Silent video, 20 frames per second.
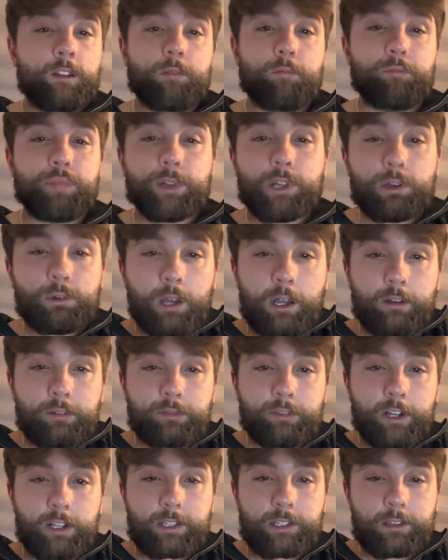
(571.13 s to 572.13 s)
Blowout
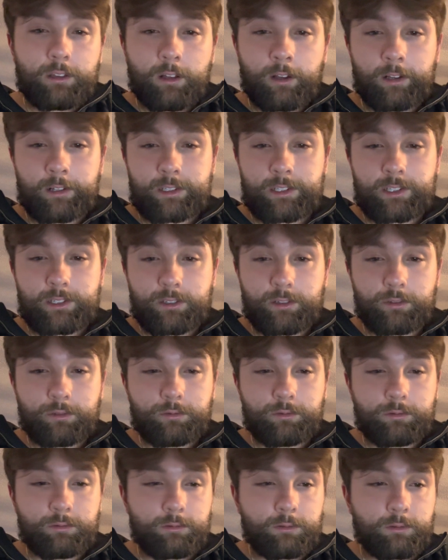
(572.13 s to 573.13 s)
fucking loss
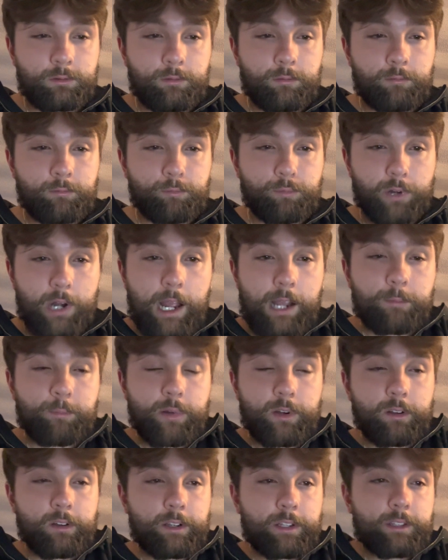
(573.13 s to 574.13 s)
to Brock
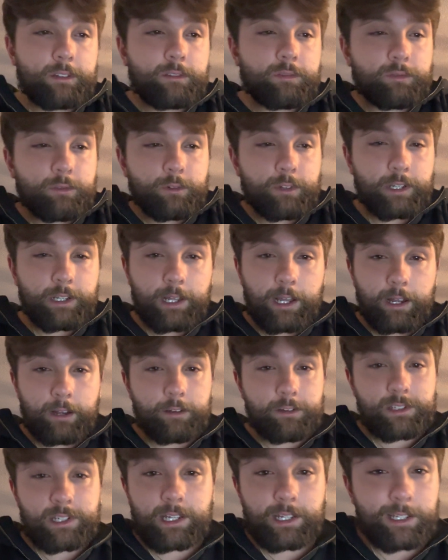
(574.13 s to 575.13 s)
Purdy and the
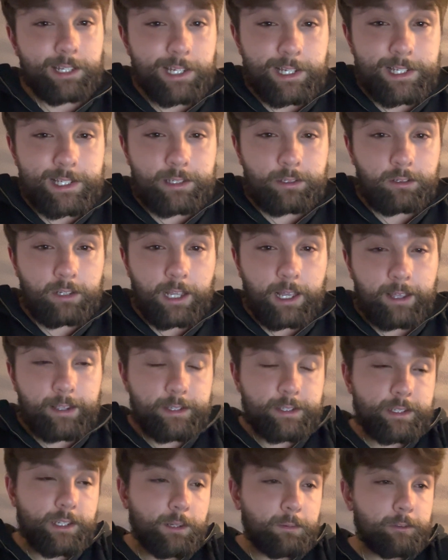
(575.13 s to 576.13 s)
49ers, and he still got
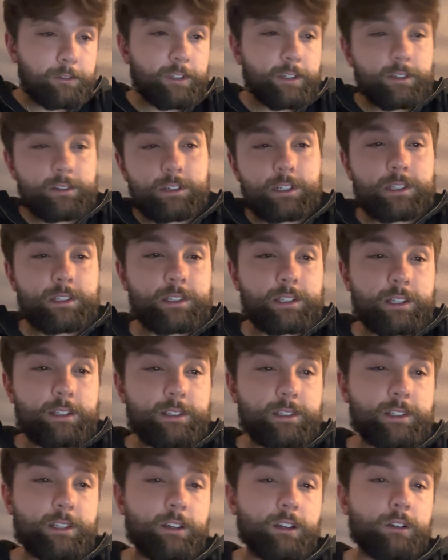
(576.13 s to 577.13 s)
his double digits.
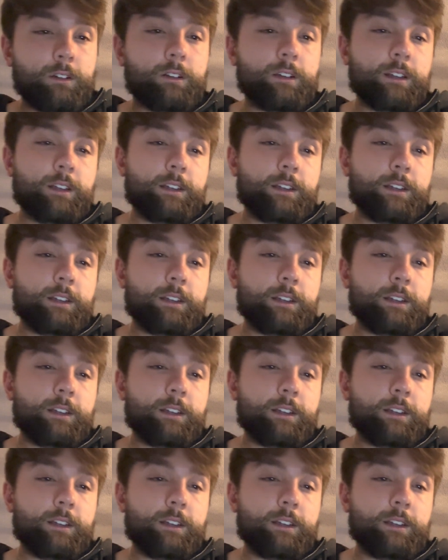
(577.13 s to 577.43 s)
So,